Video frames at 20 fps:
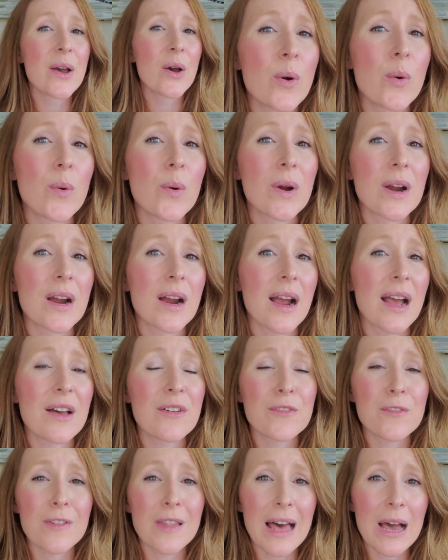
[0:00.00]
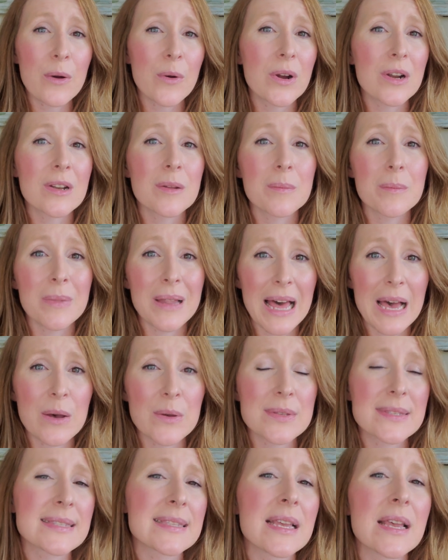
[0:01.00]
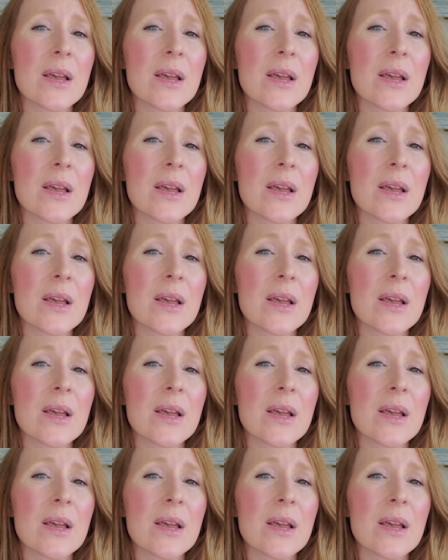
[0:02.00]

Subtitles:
or a flowered blouse,